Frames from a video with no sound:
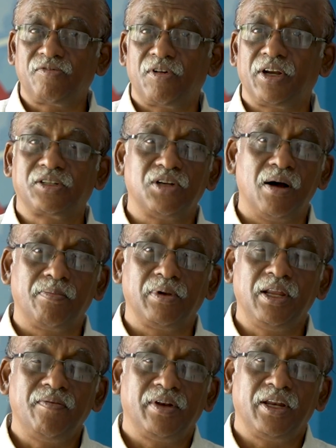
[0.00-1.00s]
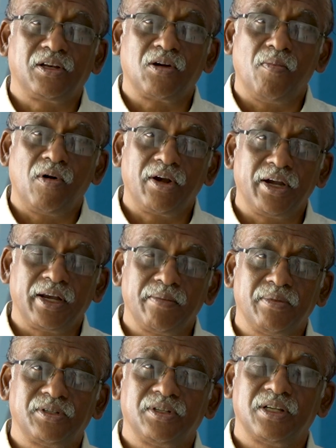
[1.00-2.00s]
For example, even in commodity
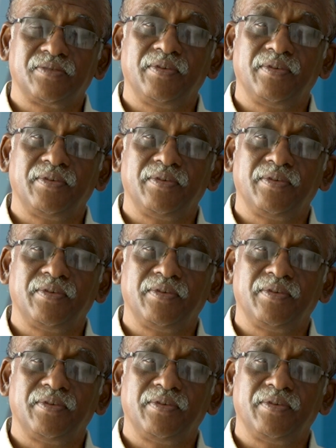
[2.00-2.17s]
business,